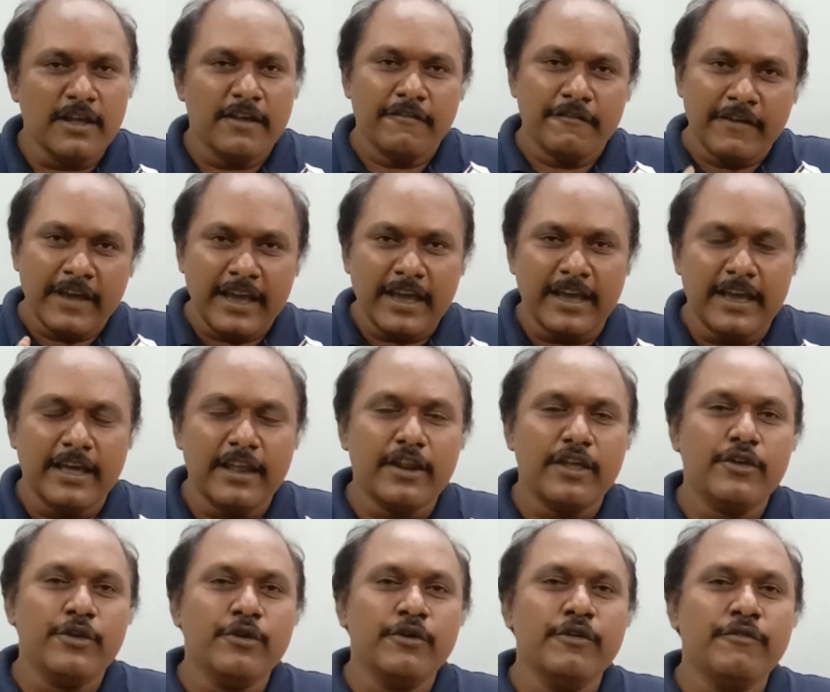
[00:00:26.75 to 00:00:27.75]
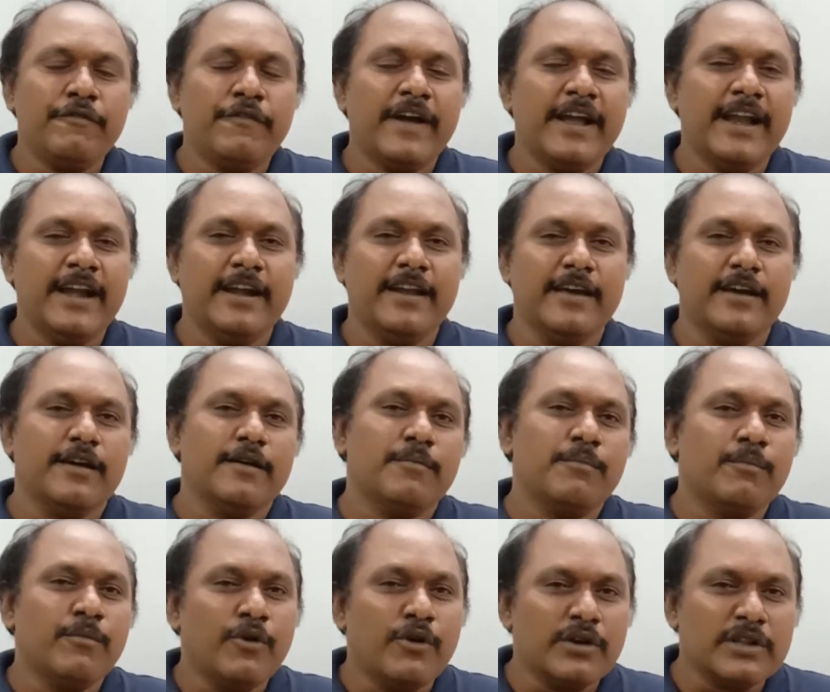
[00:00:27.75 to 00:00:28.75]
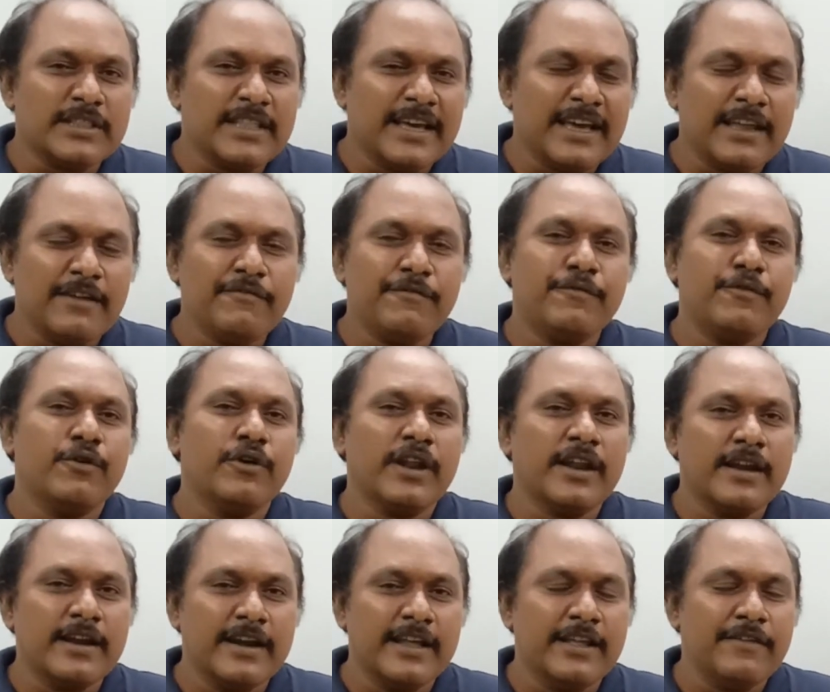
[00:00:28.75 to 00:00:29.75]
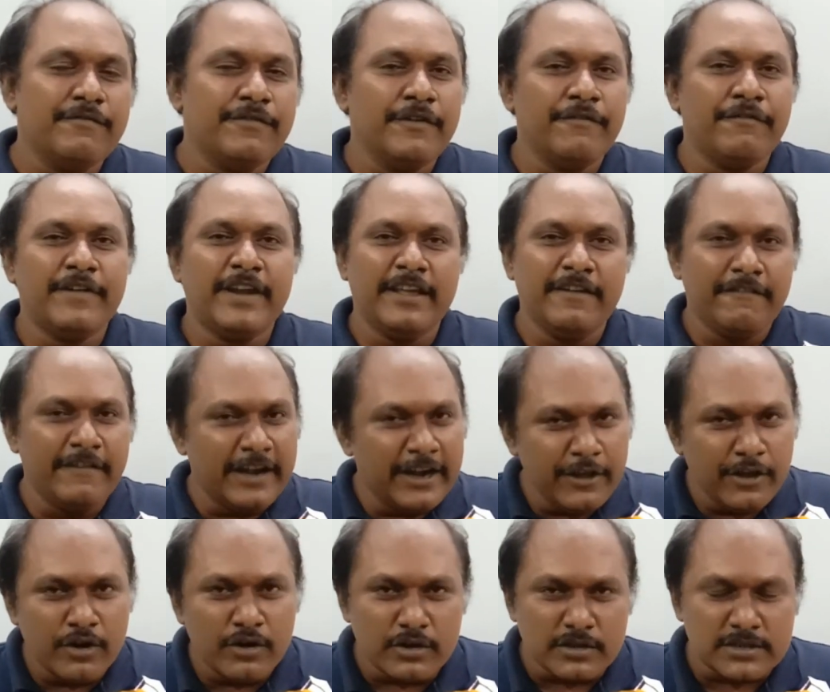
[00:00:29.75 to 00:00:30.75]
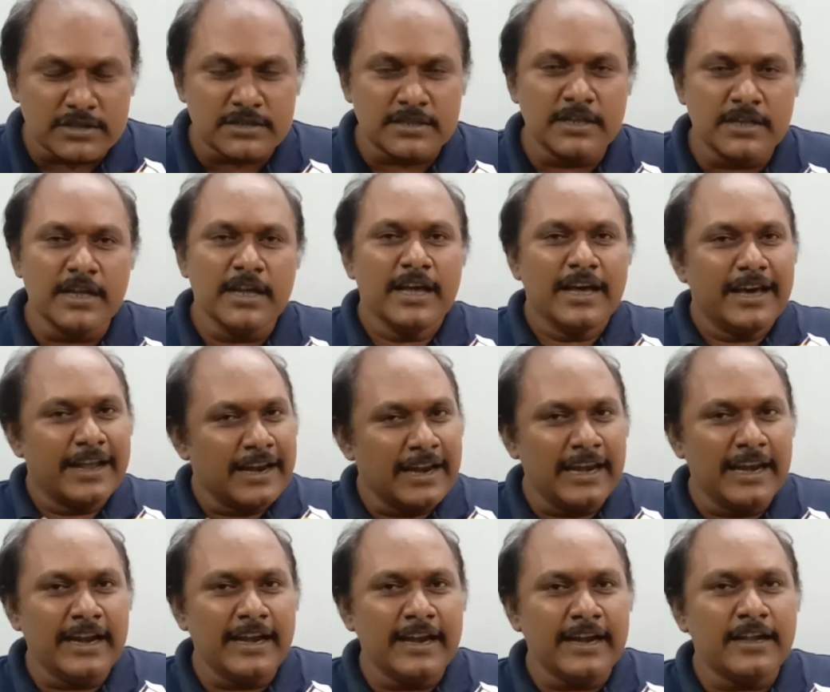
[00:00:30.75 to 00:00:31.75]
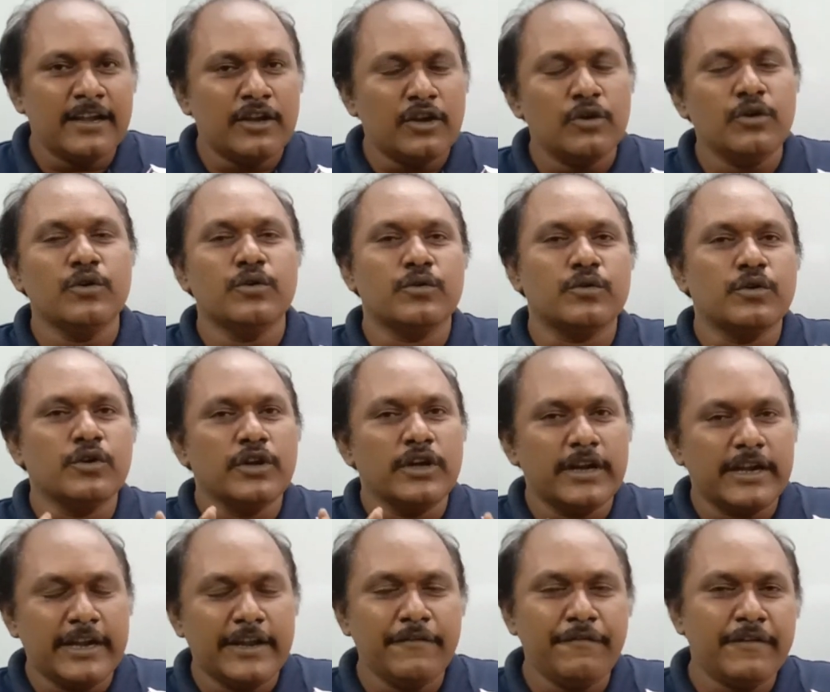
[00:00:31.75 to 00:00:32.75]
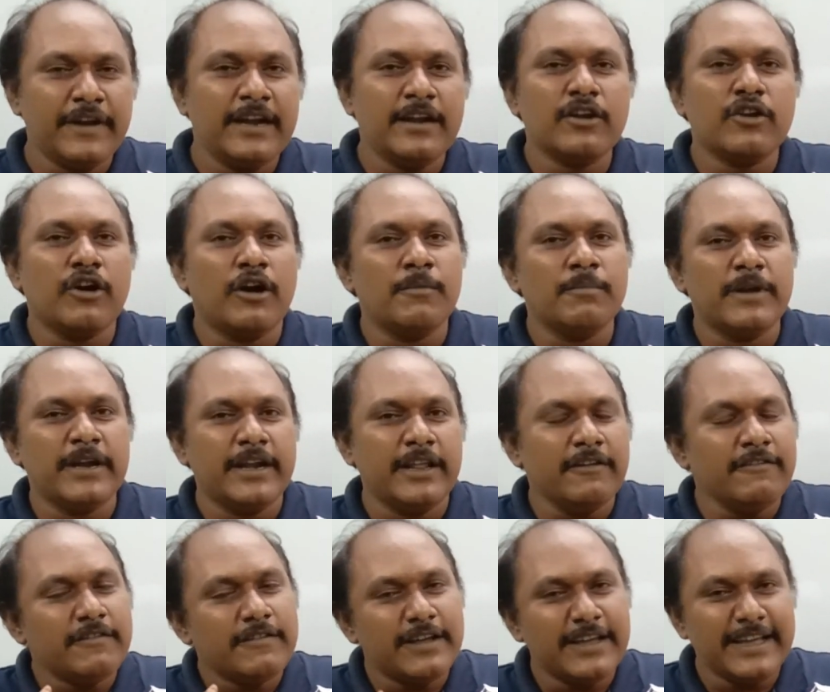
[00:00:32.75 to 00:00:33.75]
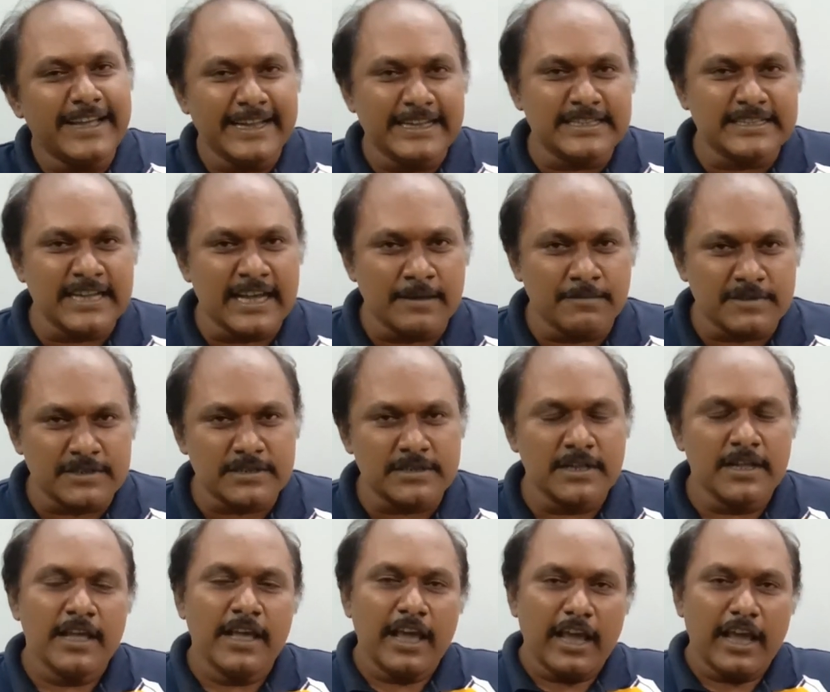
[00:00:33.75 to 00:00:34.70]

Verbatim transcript: where you find more than 450 videos related to different competitive exams.